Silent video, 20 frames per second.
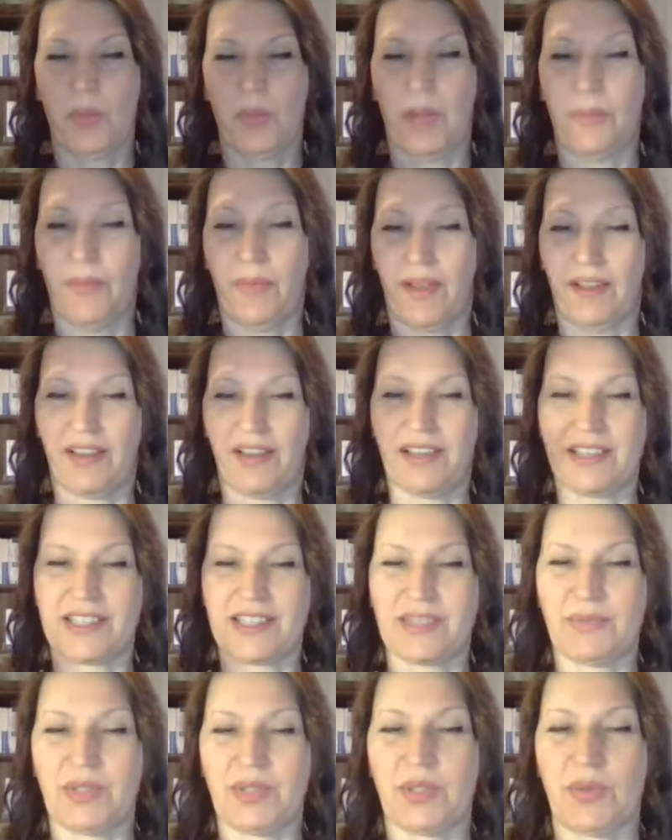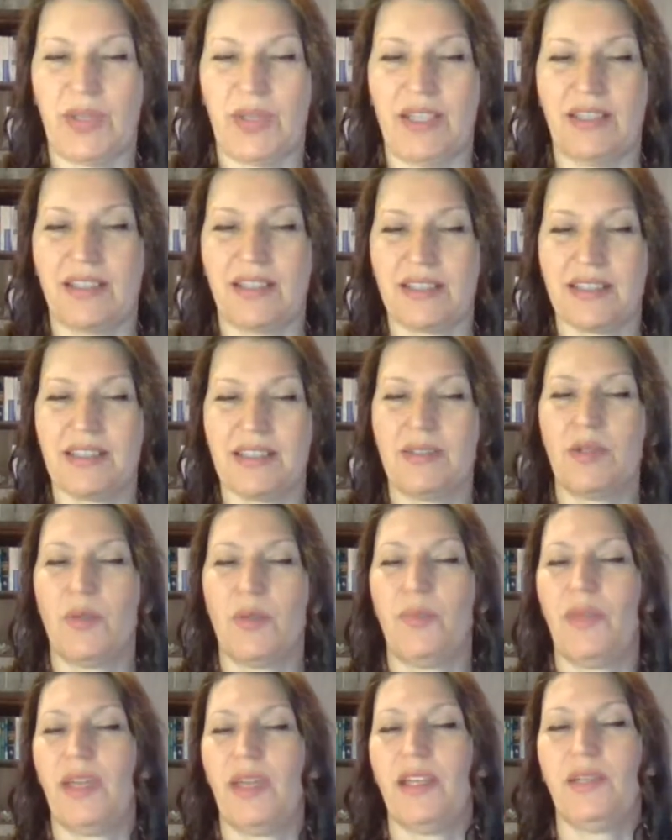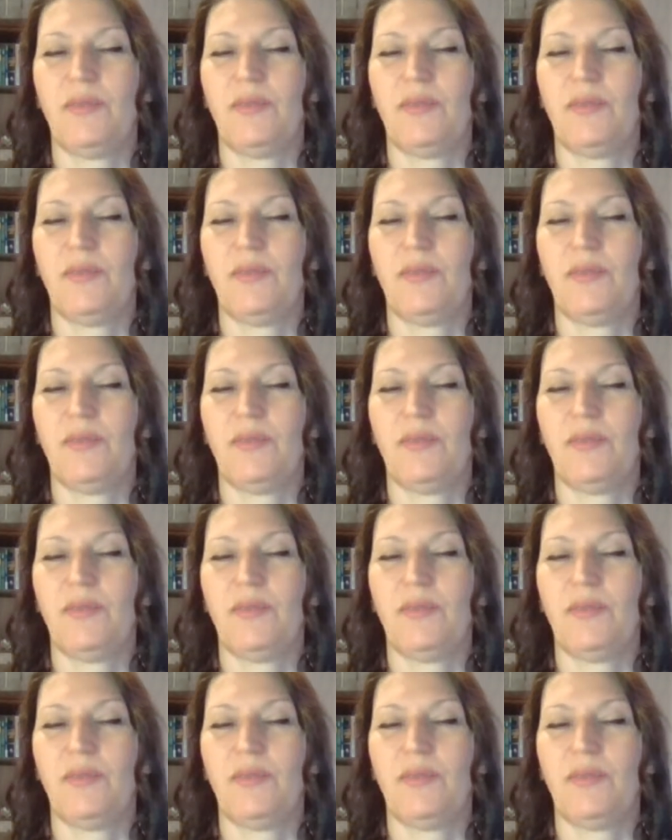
among us, between us, the many,